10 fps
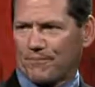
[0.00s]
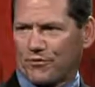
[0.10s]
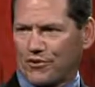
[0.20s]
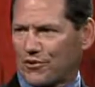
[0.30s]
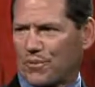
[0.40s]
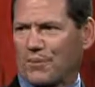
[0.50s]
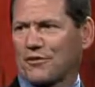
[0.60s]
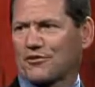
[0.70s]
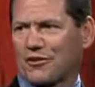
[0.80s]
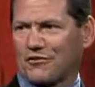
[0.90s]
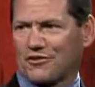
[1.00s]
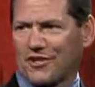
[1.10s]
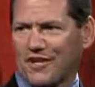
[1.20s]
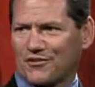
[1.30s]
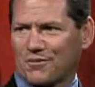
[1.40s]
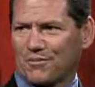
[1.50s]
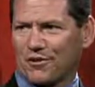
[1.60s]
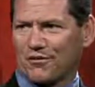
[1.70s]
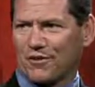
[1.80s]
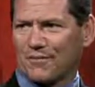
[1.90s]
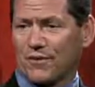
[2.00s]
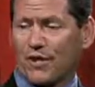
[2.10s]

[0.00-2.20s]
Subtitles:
which is the Public Service Announcement Program.